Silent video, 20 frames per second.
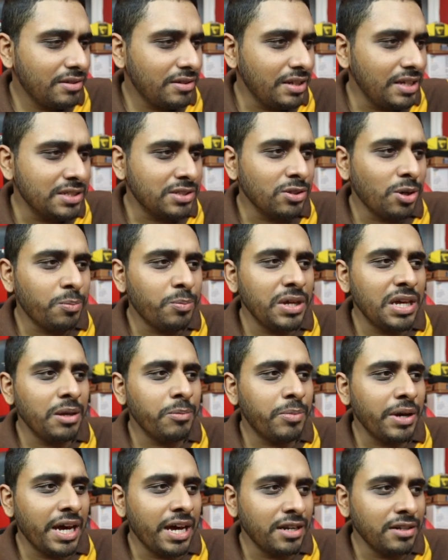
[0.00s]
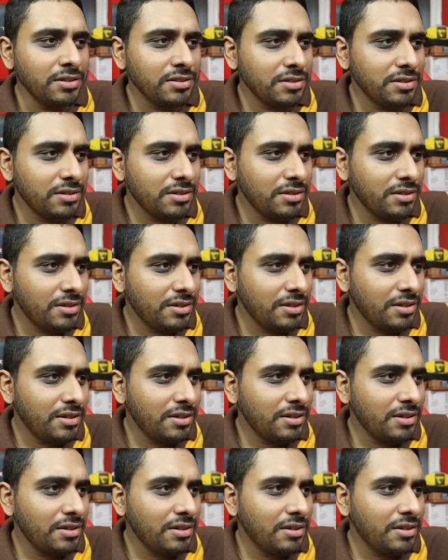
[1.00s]
He's not being banned,
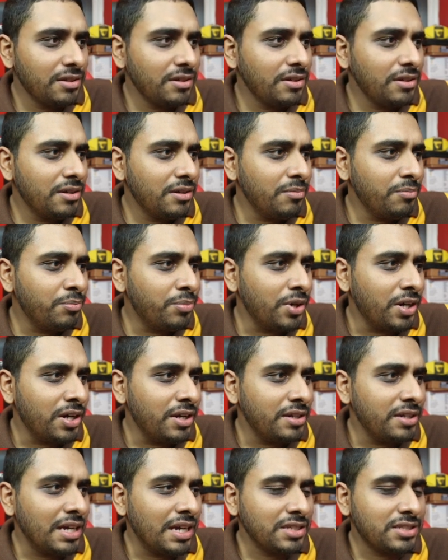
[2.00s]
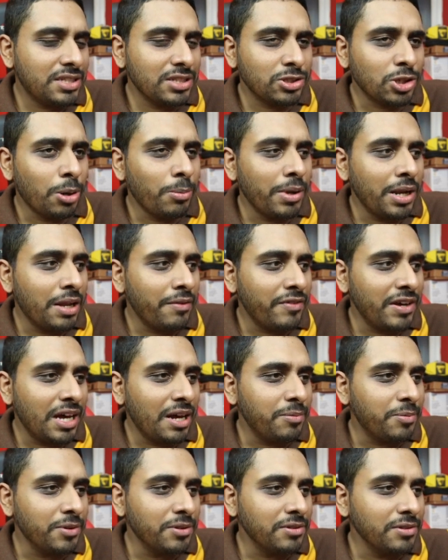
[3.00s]
but this comment never
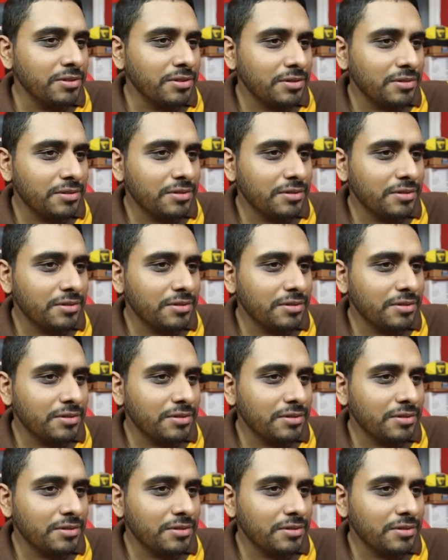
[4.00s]
happened.